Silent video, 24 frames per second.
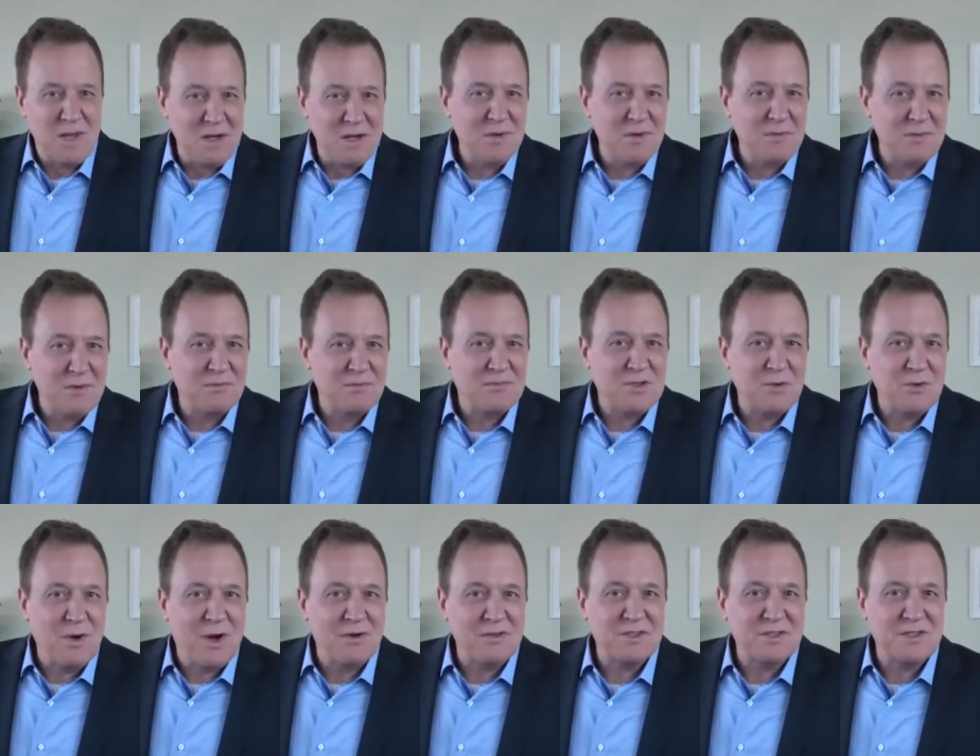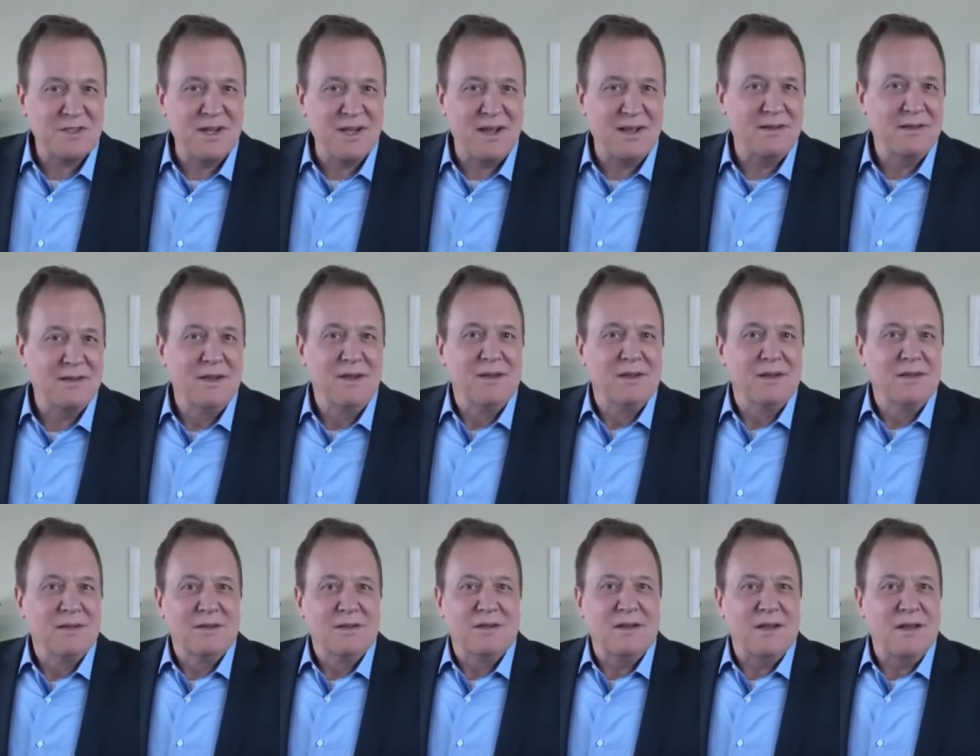of 2 hours a day.
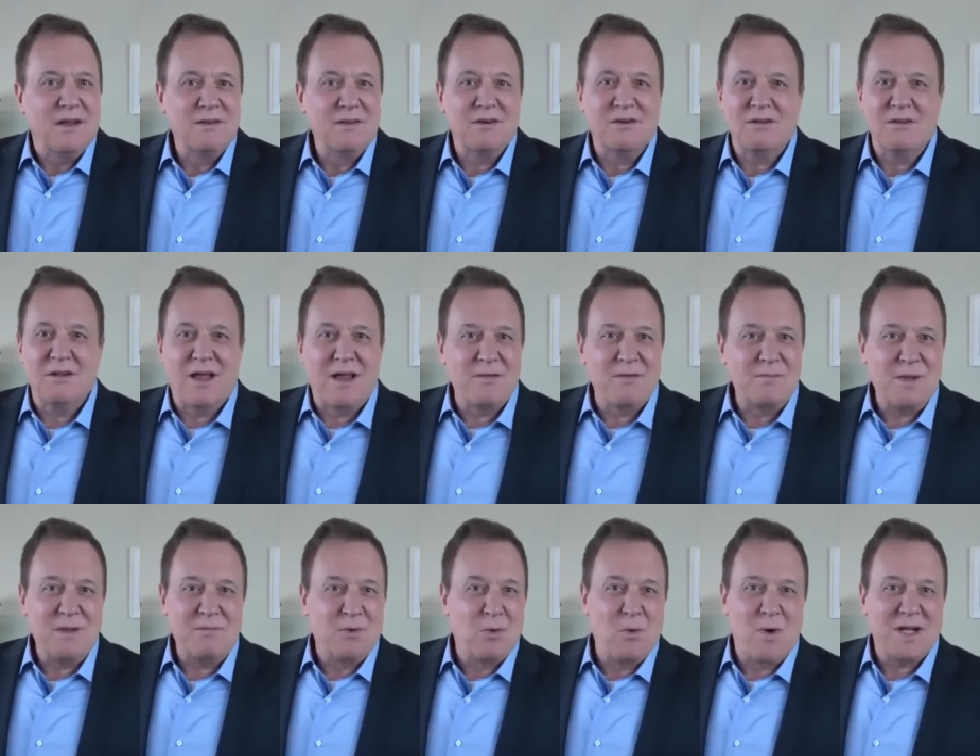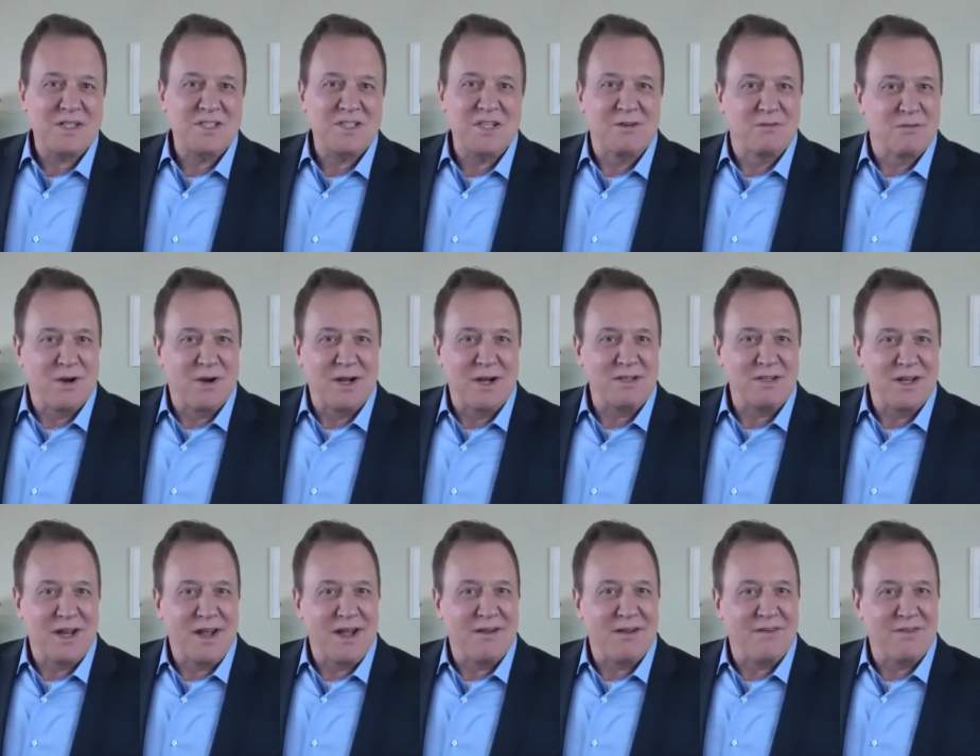And there are a lot of people watching right
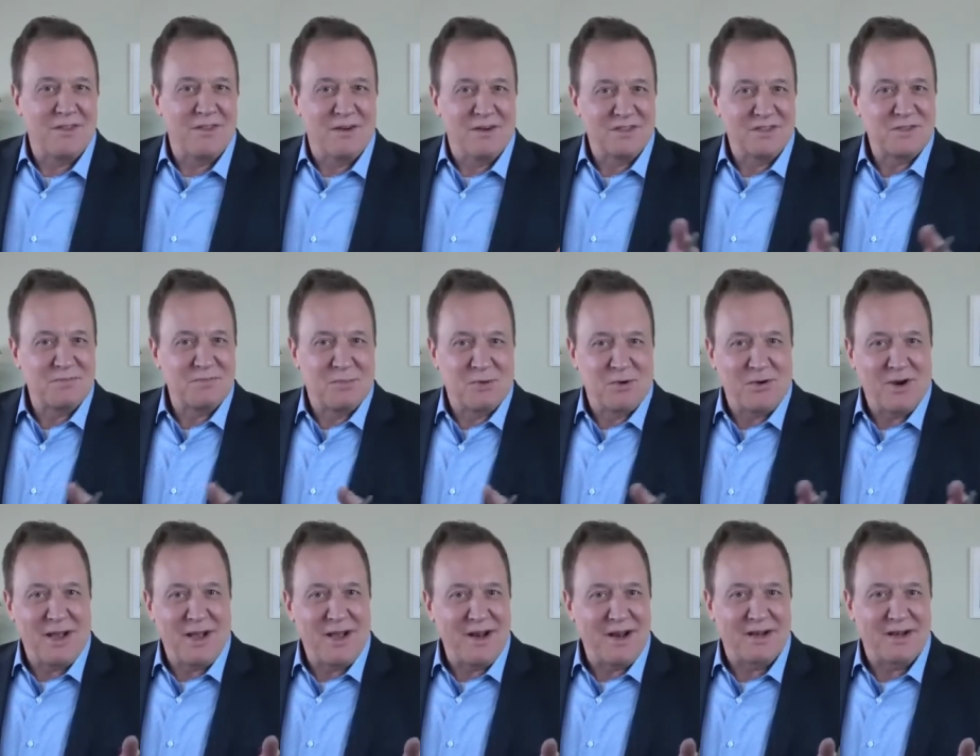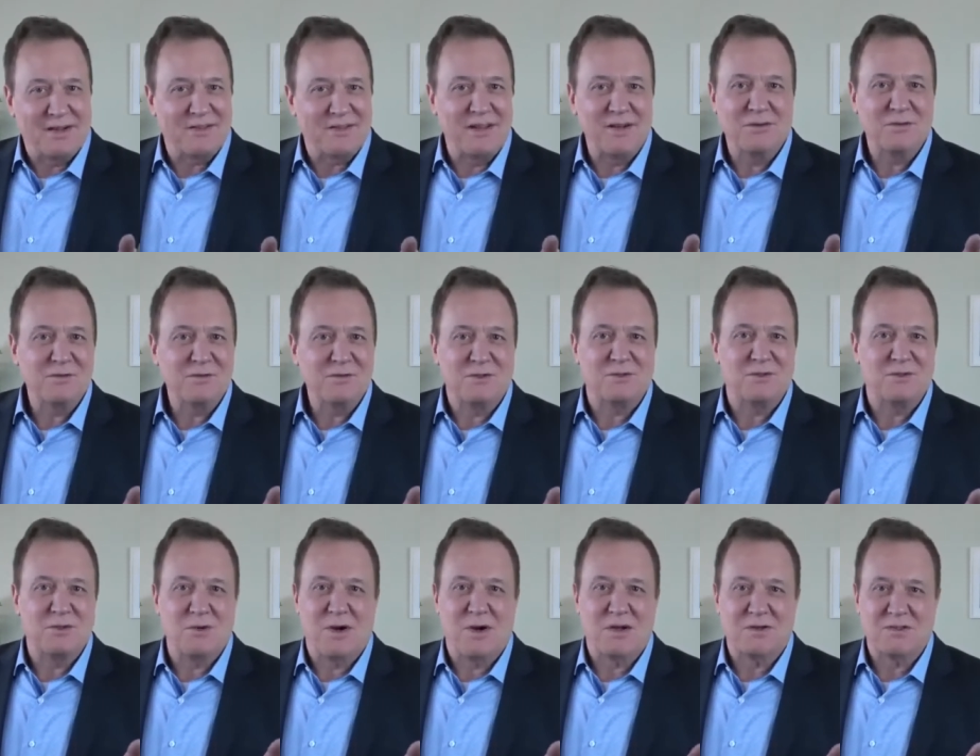now that are sporadic. They don't do
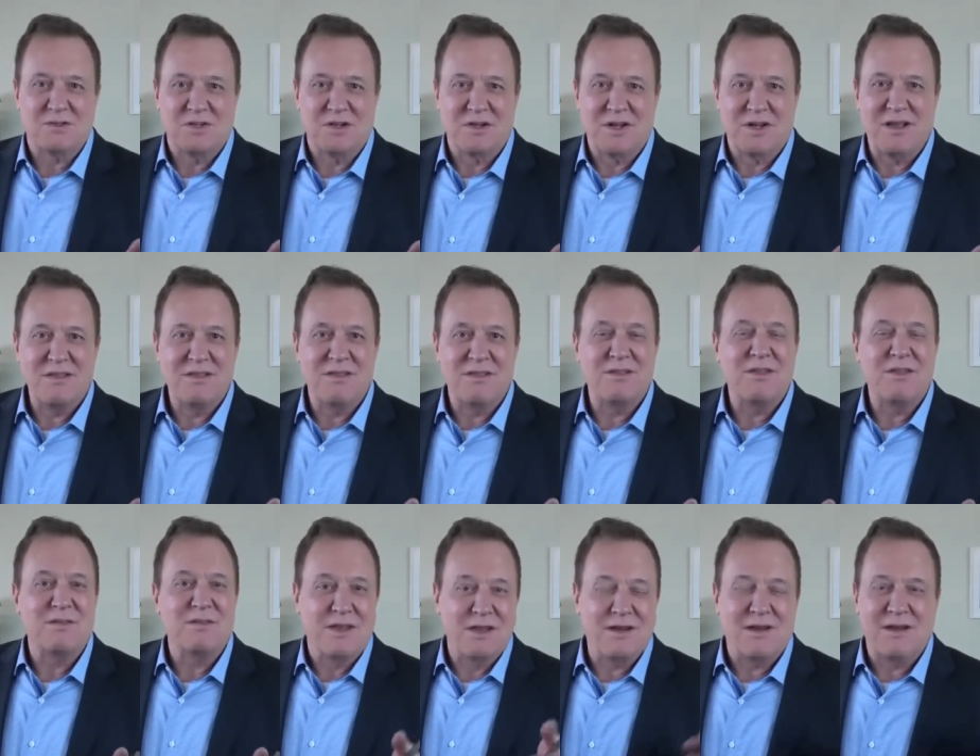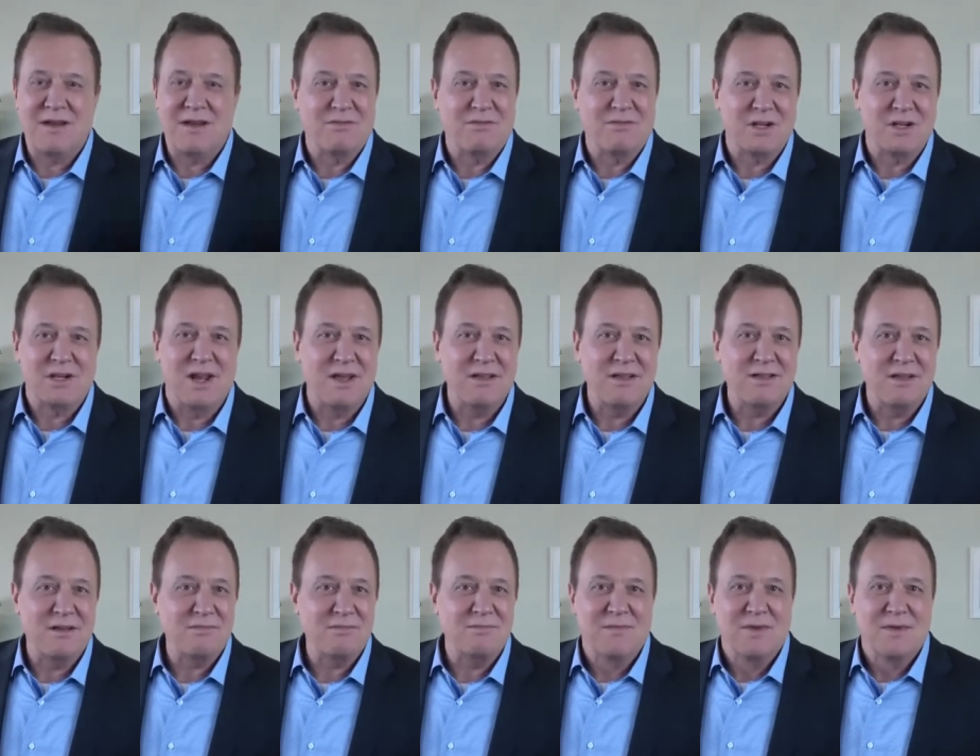2 hours a day every day.
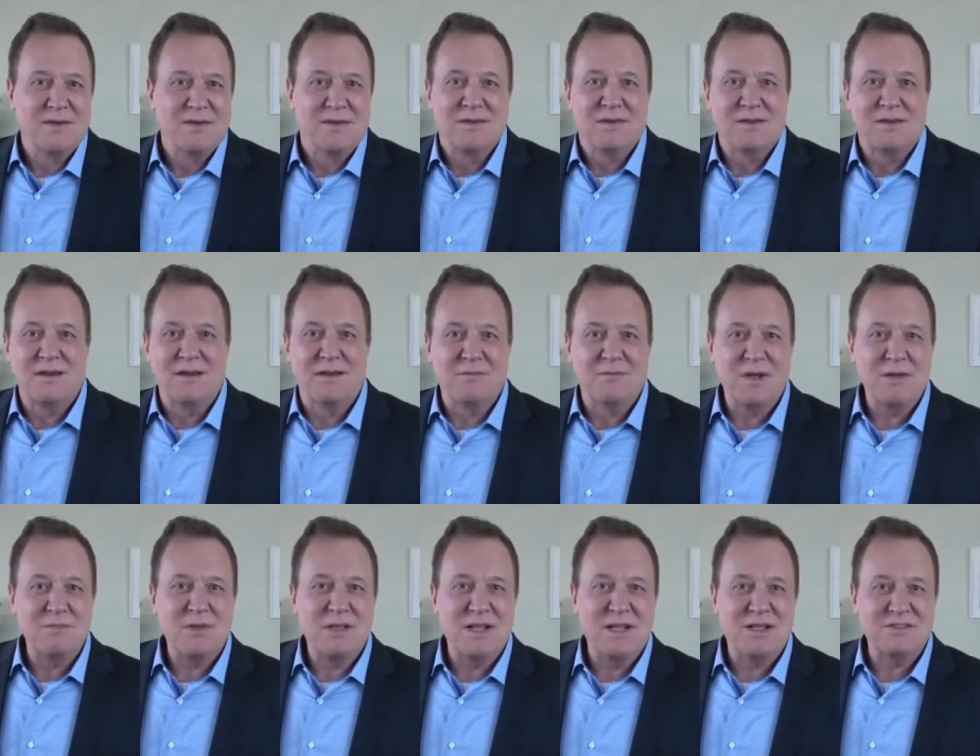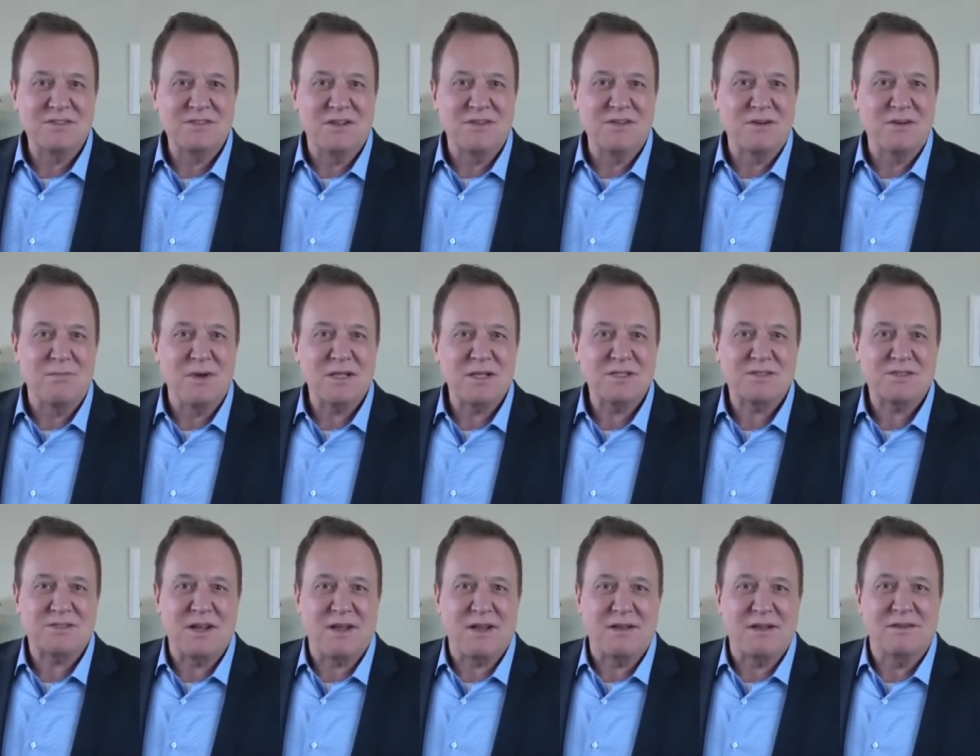They, you know, maybe that's on their best
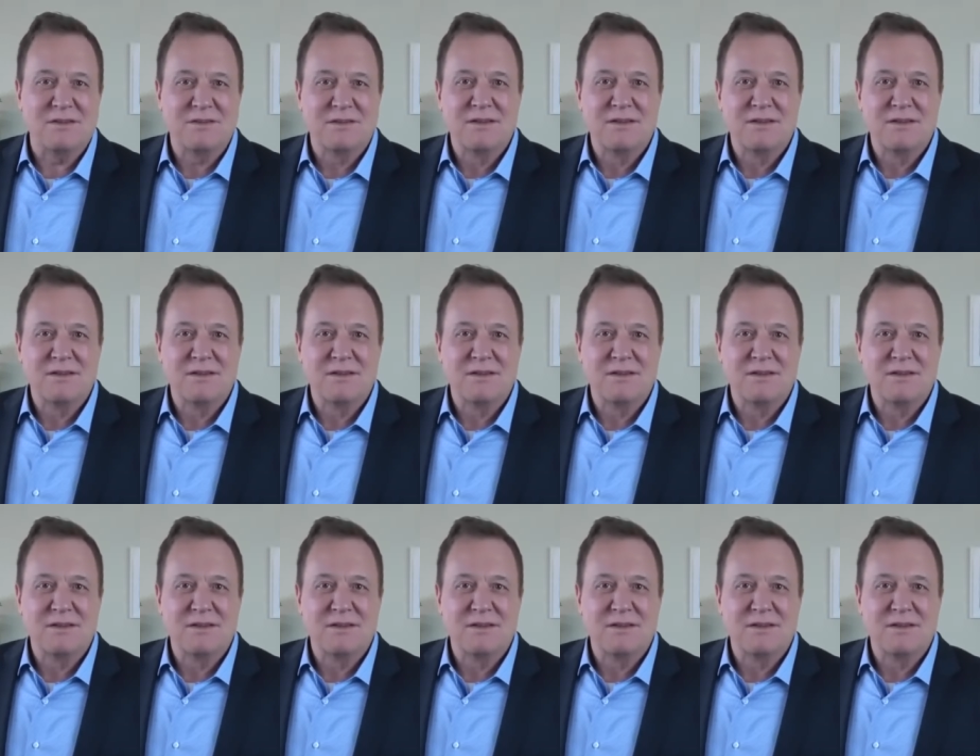day.